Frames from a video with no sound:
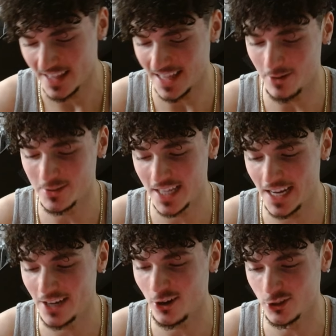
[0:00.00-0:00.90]
That was
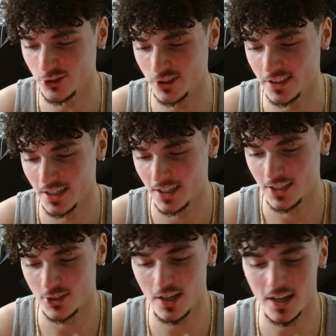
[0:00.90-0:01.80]
800.
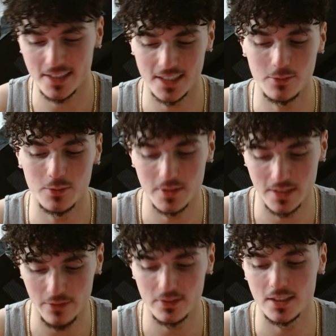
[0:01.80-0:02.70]
So like I said, it was
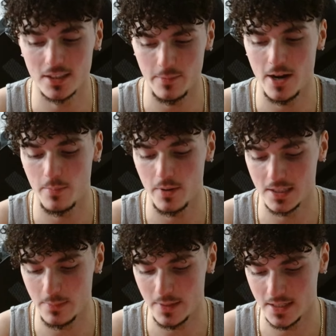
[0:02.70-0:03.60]
definitely some
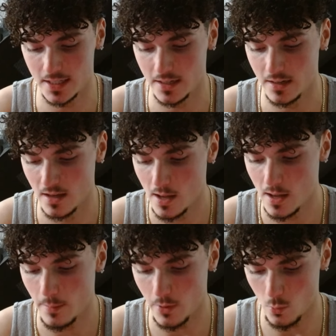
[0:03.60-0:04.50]
AirPods mixed in,
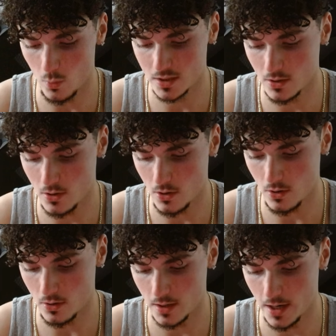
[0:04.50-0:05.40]
but it wasn't
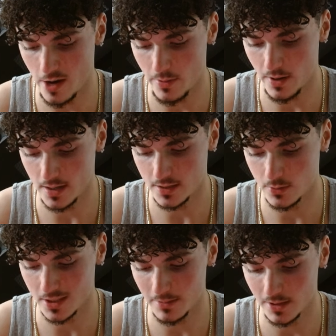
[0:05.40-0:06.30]
all AirPods. It
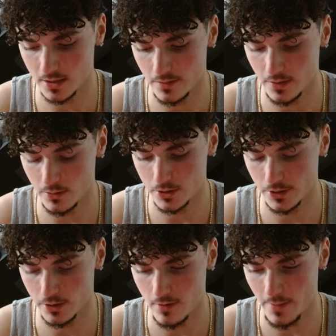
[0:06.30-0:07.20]
was some of the stuff that was
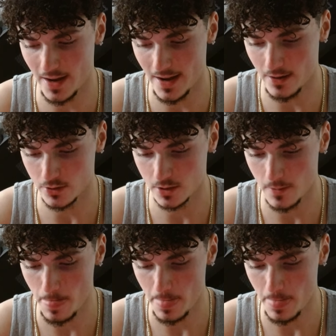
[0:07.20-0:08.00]
chilling around my house.